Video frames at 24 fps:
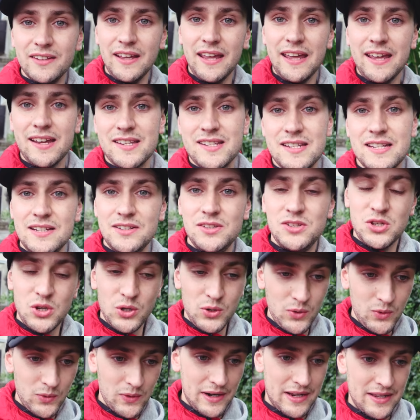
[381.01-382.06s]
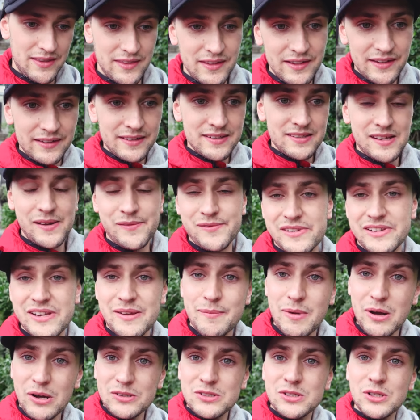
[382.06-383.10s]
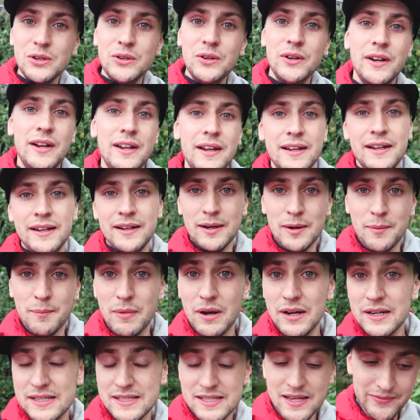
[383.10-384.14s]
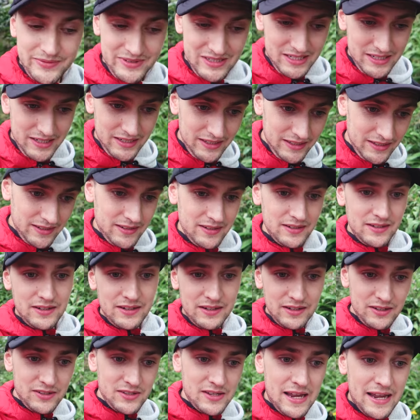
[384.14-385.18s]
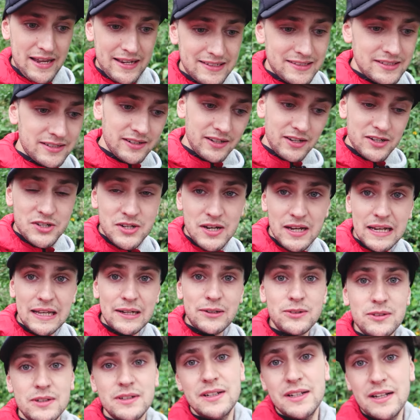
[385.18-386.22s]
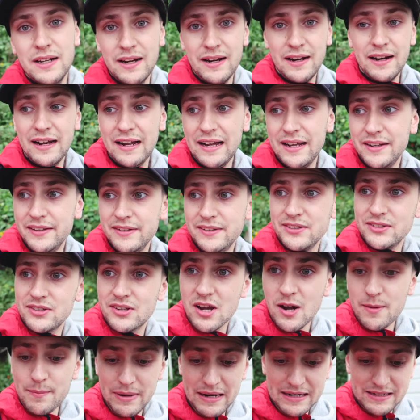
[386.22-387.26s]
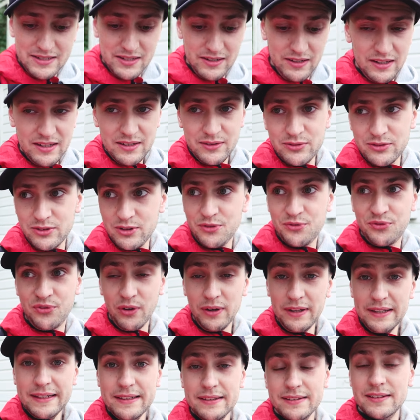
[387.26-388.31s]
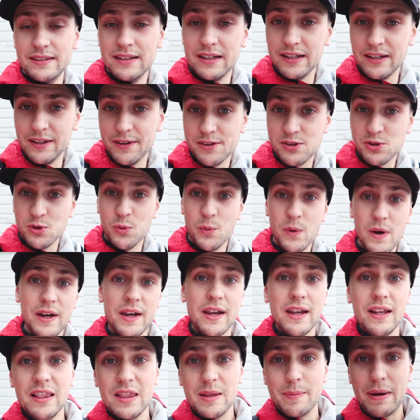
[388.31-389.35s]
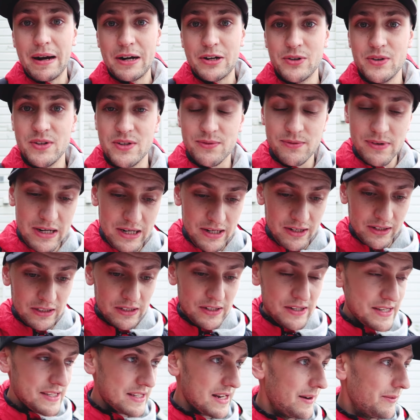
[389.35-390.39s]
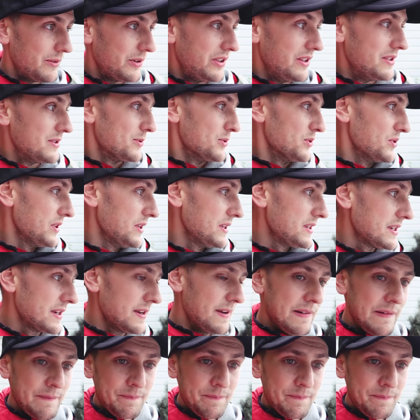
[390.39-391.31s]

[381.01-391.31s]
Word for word: the X-T2 and the 7D Mark II, my 7D has had a chill out and has come back to life fully. Uh, it's all working, the batteries are recognized, everything's all good.